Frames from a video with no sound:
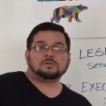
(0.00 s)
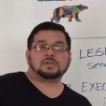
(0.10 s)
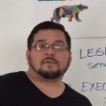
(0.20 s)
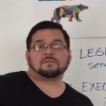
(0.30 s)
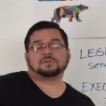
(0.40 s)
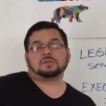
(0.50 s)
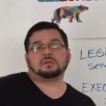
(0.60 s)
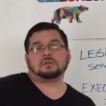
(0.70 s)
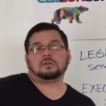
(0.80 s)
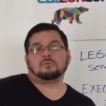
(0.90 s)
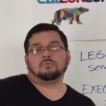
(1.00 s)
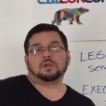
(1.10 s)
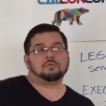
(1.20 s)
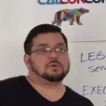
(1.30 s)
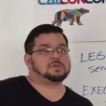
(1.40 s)
Jefferson,
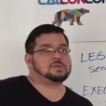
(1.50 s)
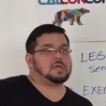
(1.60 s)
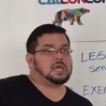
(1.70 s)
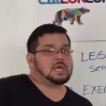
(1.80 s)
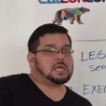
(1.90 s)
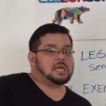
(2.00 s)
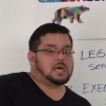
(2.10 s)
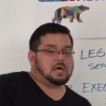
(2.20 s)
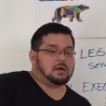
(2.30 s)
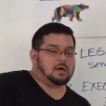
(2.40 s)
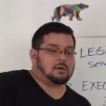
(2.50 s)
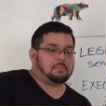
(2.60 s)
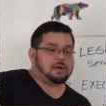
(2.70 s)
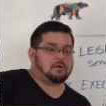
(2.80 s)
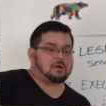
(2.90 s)
when he was in
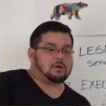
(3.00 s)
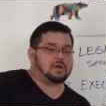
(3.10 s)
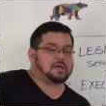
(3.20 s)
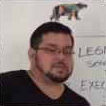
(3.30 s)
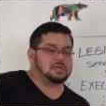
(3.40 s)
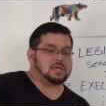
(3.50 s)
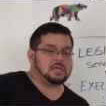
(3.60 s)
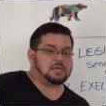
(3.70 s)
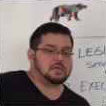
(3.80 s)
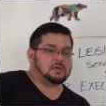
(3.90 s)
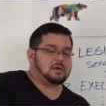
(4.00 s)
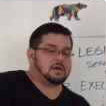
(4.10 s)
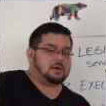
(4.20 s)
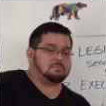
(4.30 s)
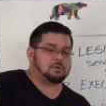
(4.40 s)
America as a leading
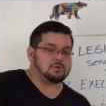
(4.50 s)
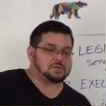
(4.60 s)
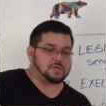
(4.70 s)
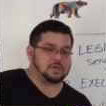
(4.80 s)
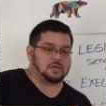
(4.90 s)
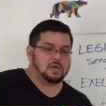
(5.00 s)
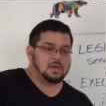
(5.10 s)
person,